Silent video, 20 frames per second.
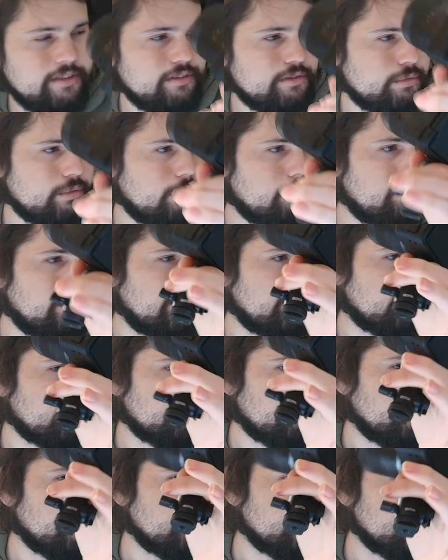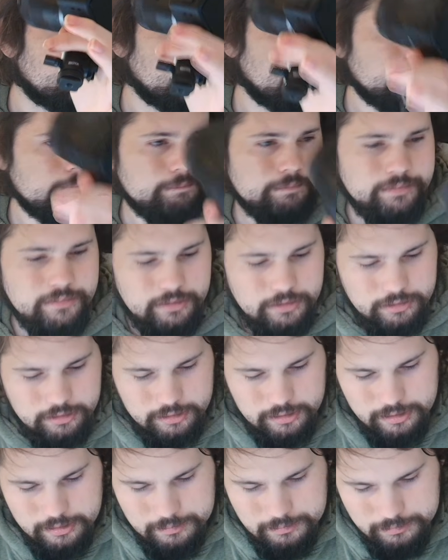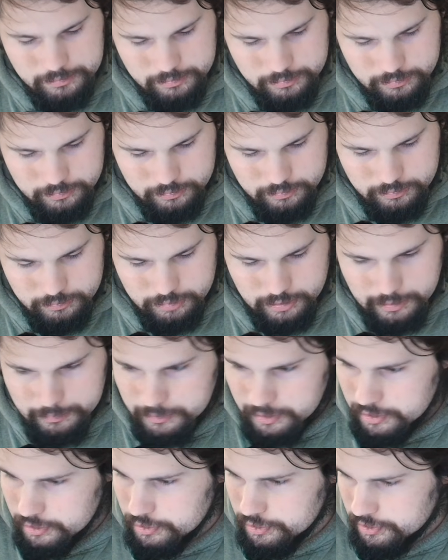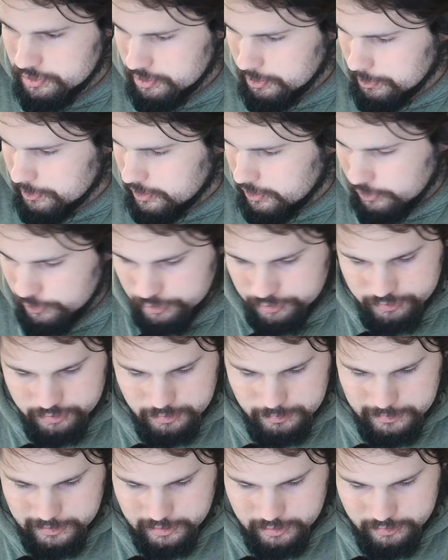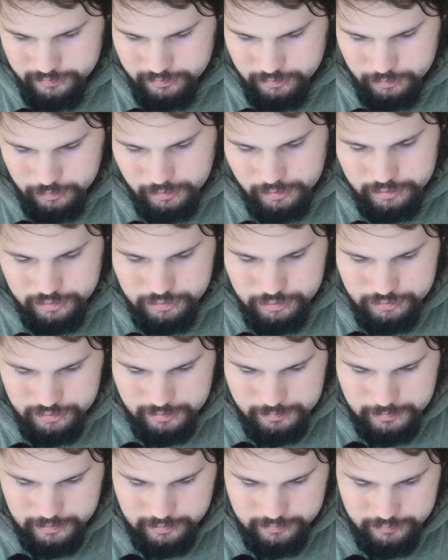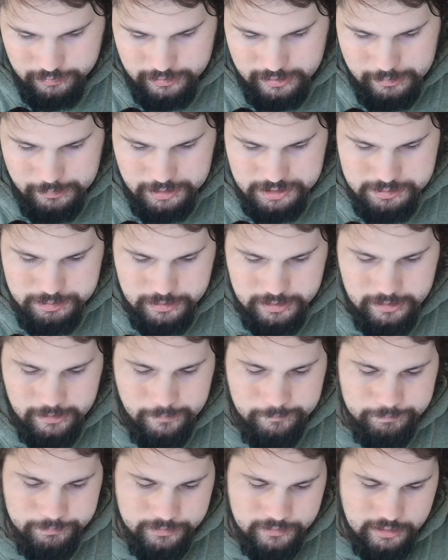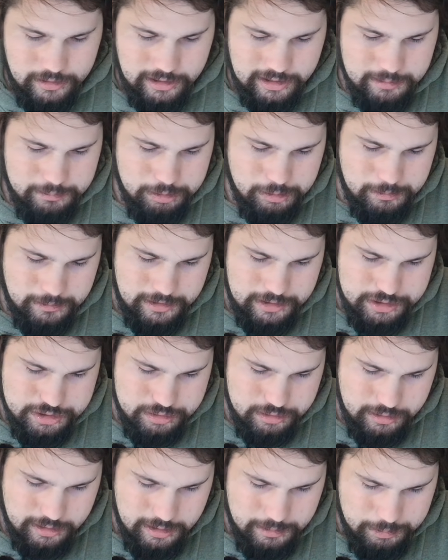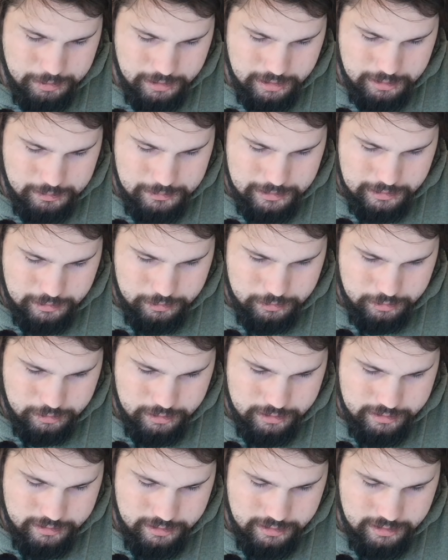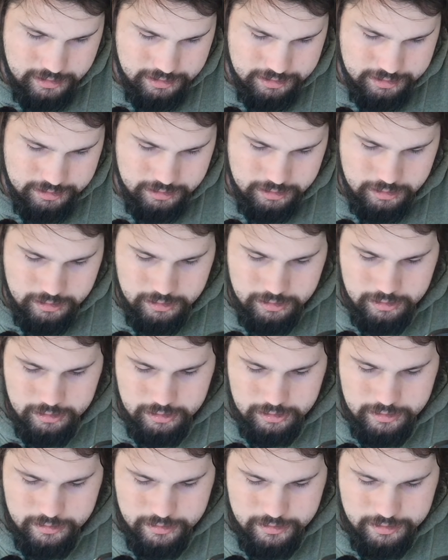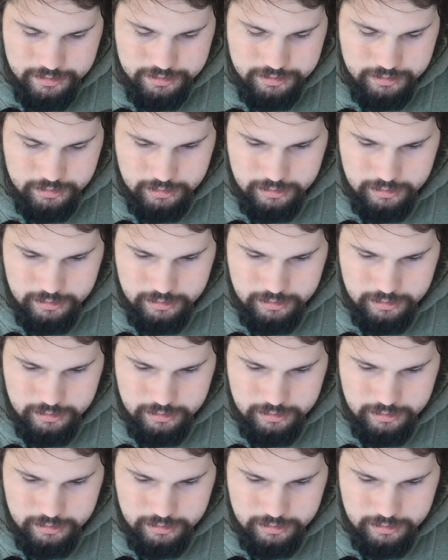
this with a microphone, but I'm going to use something else for the microphone. Well, I don't even use that microphone that much, but I can put my tripod mount on this, and this